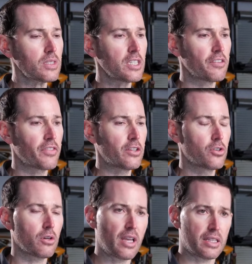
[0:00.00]
And if they
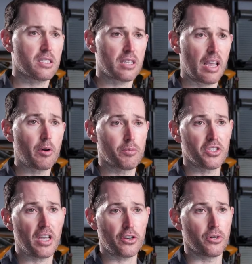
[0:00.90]
took that same
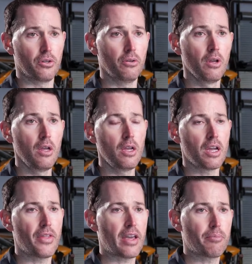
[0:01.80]
obsession
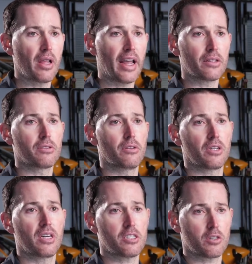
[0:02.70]
and they applied it to the
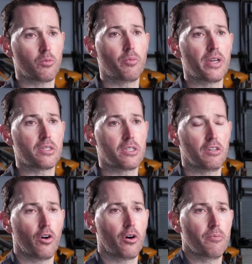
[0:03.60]
customer base that
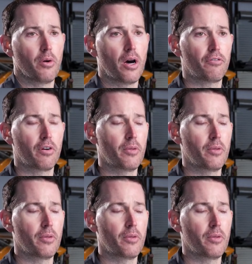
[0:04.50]
have already bought from